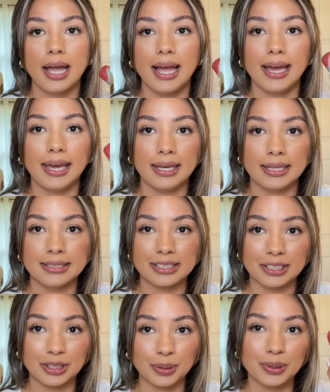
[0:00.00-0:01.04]
And
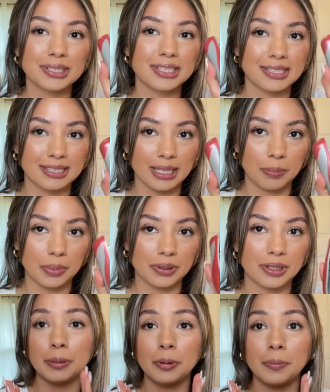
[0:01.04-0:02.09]
another one's a stapler.
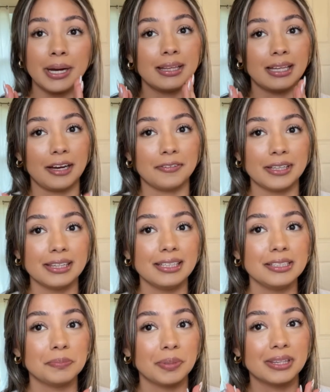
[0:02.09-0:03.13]
People might laugh at this,
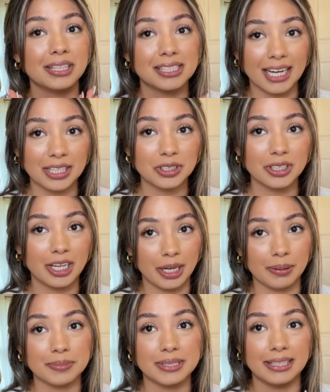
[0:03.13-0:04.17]
but this actually
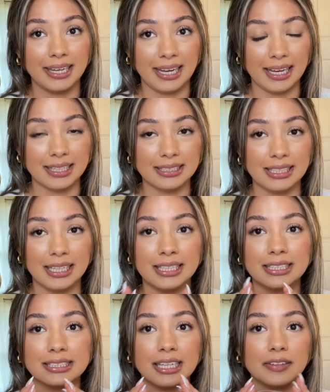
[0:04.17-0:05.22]
comes in handy, and it
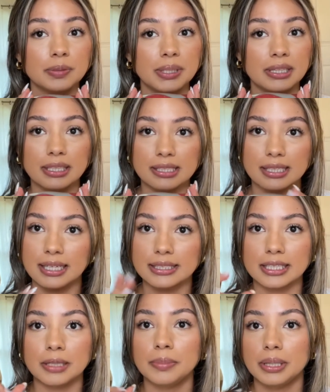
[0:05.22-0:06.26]
doesn't have to be this size. It
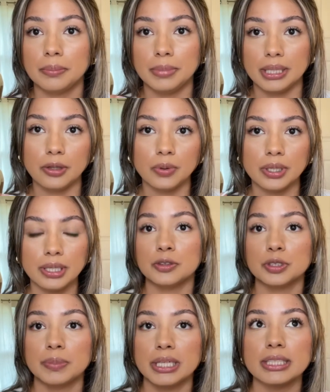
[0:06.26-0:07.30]
can be the mini one. There was
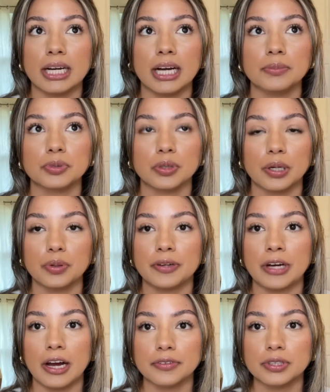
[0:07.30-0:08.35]
many times where I would
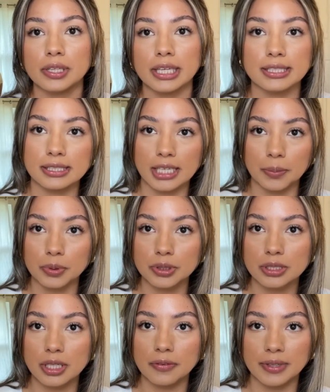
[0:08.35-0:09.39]
have to like staple
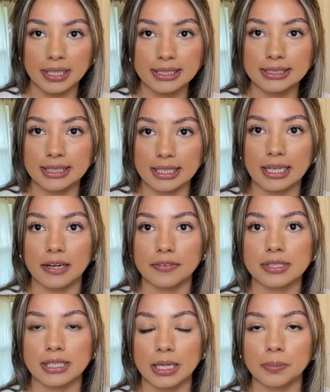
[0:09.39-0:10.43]
stuff and I didn't have a
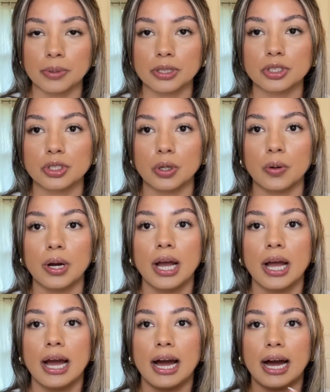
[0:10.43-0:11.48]
stapler, so
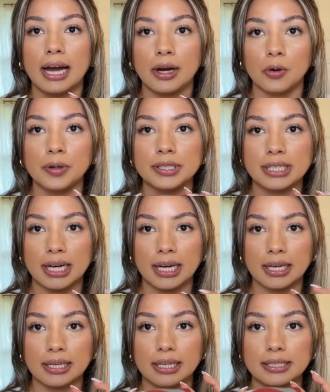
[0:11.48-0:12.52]
I always
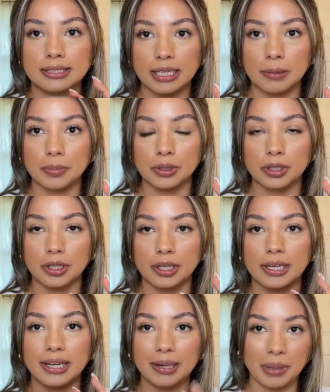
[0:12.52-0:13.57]
had a stapler
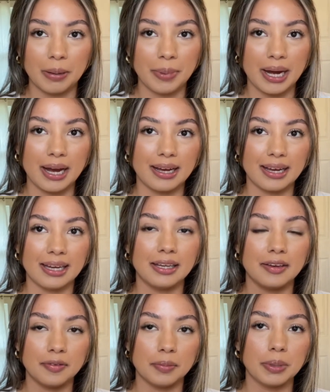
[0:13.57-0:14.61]
in my bag, and
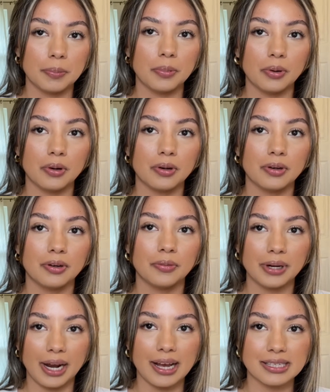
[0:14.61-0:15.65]
even people would
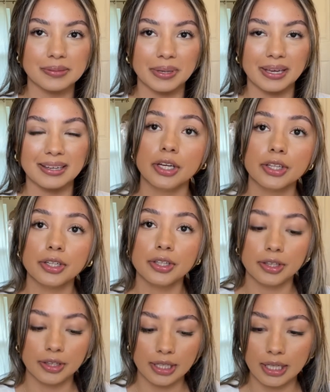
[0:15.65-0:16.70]
ask me. Other
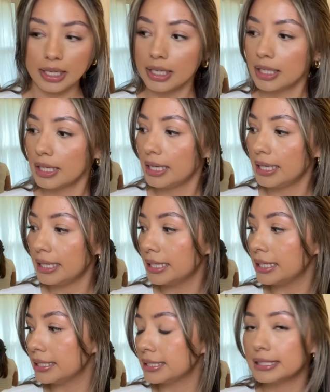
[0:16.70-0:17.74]
thing
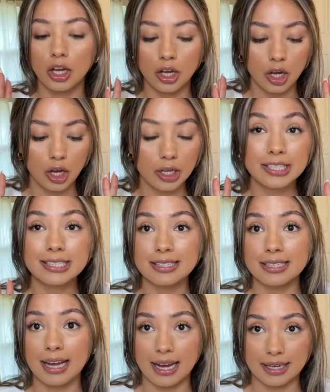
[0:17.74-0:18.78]
is
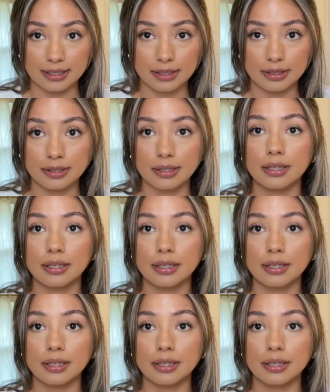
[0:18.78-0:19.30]
snacks.